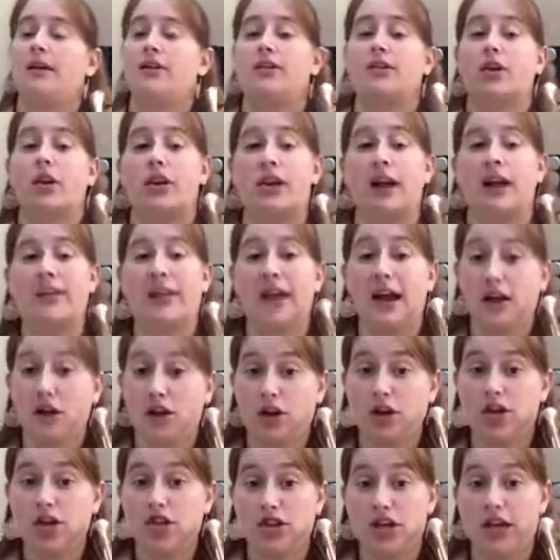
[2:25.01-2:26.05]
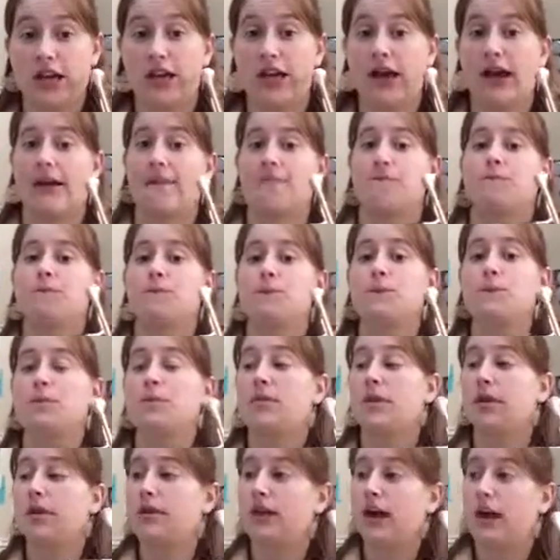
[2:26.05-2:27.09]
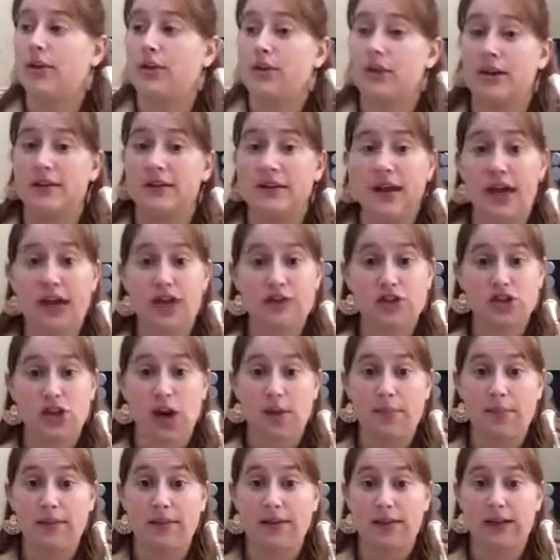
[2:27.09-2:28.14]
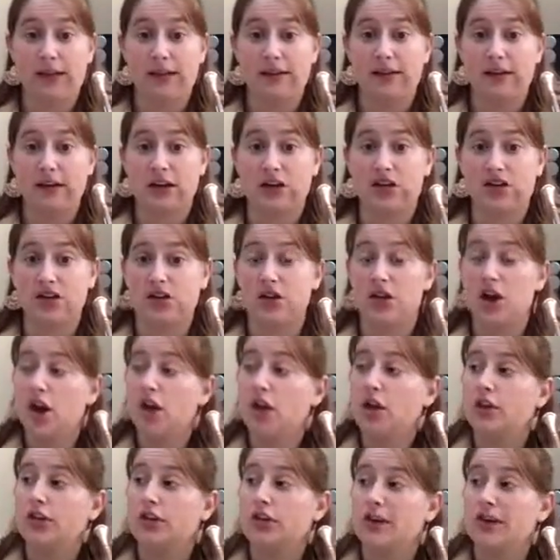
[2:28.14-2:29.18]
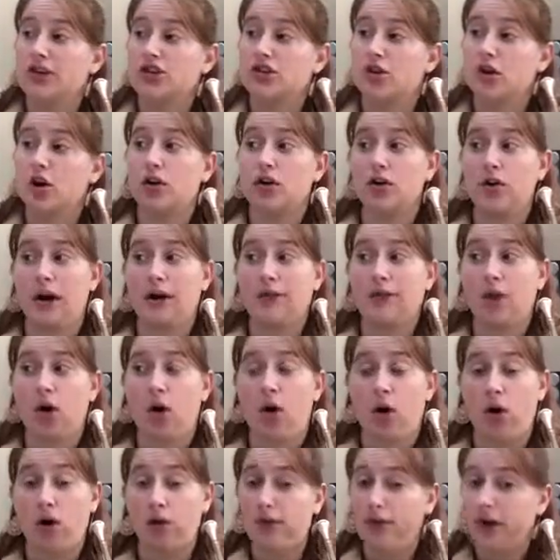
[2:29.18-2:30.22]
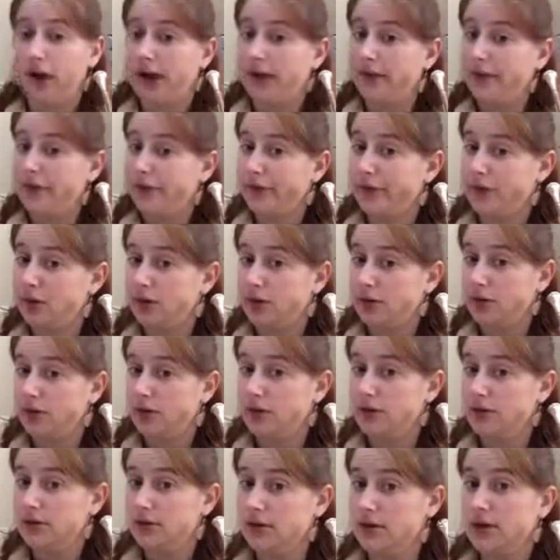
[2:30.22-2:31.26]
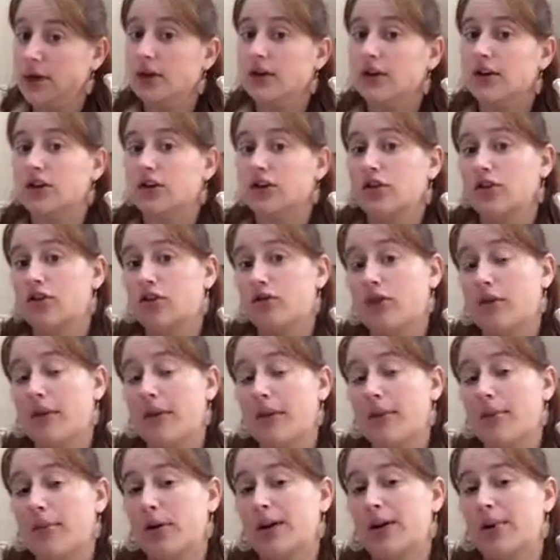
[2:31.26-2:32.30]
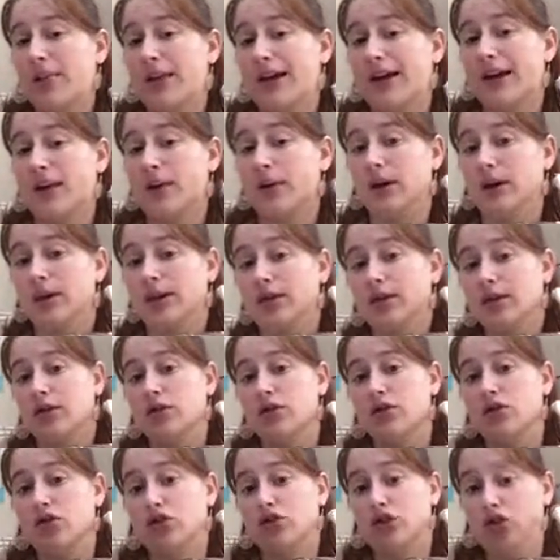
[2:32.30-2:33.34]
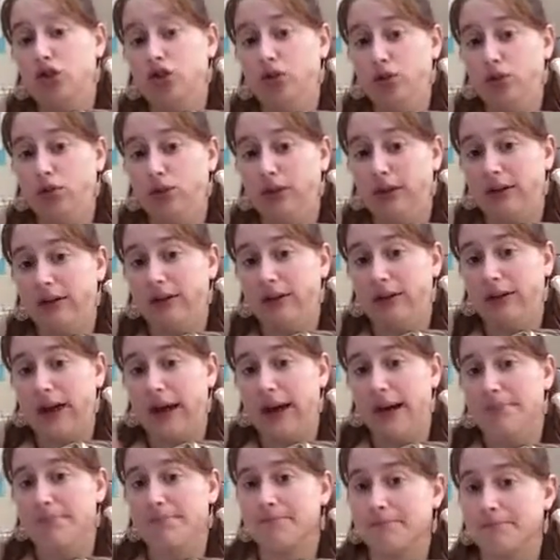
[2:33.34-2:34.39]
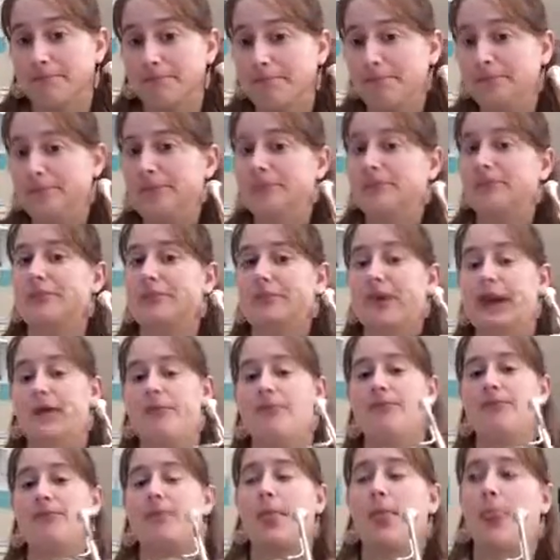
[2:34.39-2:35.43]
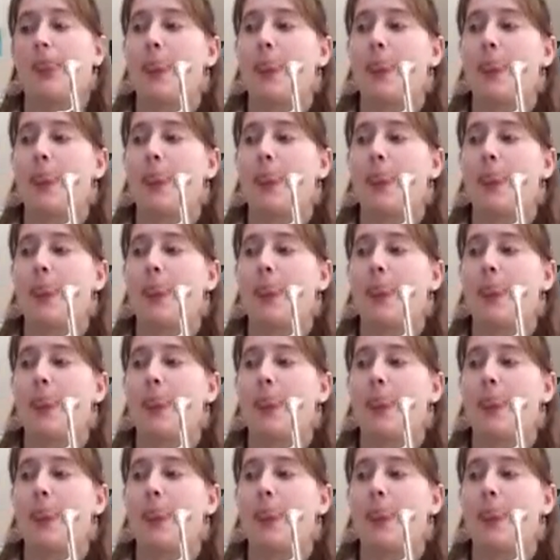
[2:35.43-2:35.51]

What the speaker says: Starting on that good G again. Now there is an F sharp in the key signature, so make sure you have all of your F's circled to remember to play it with 2 this time. Okay.